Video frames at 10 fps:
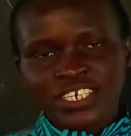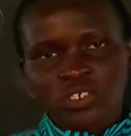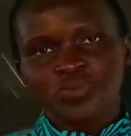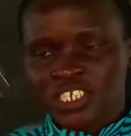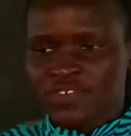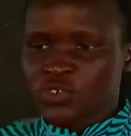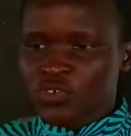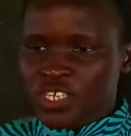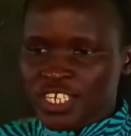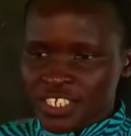in today's
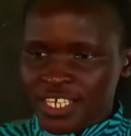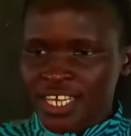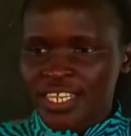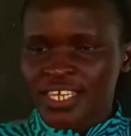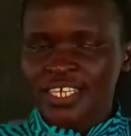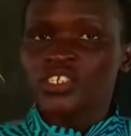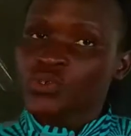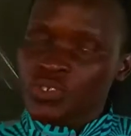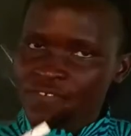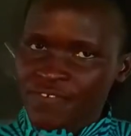study is to
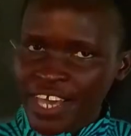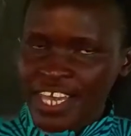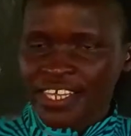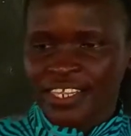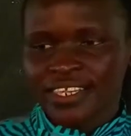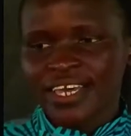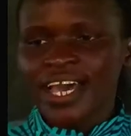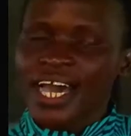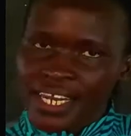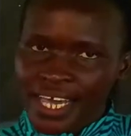define an
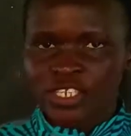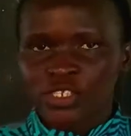atom.